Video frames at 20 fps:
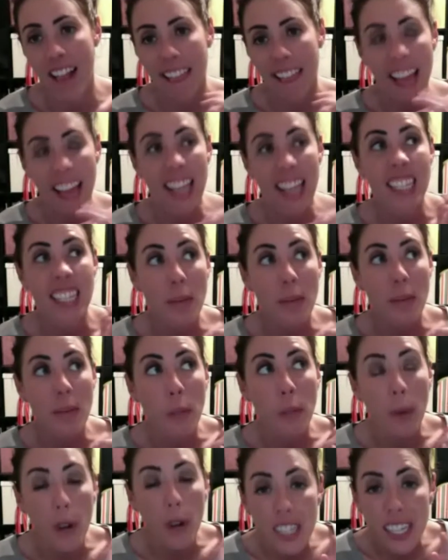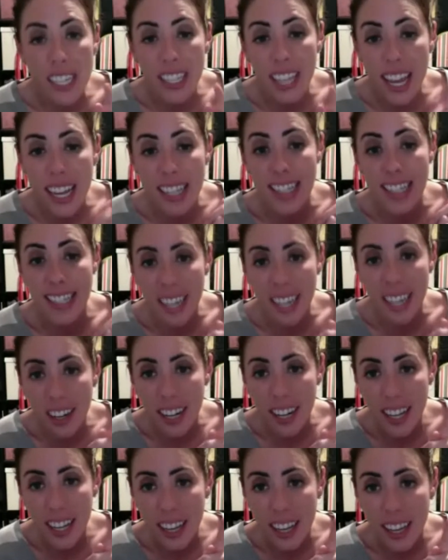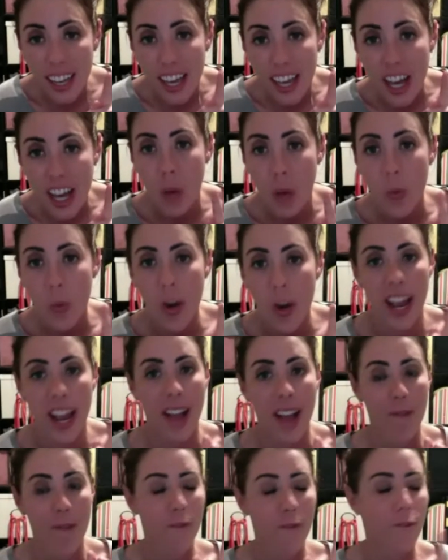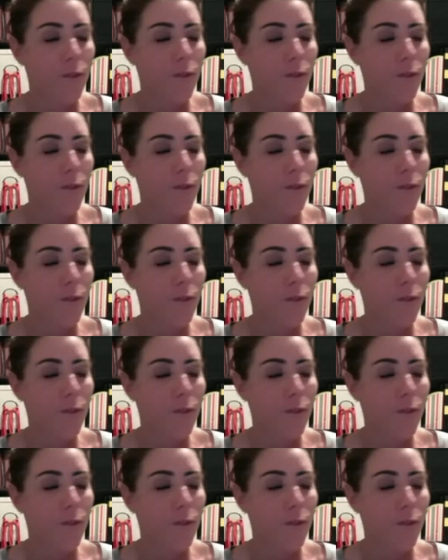Except a person like Derek would act.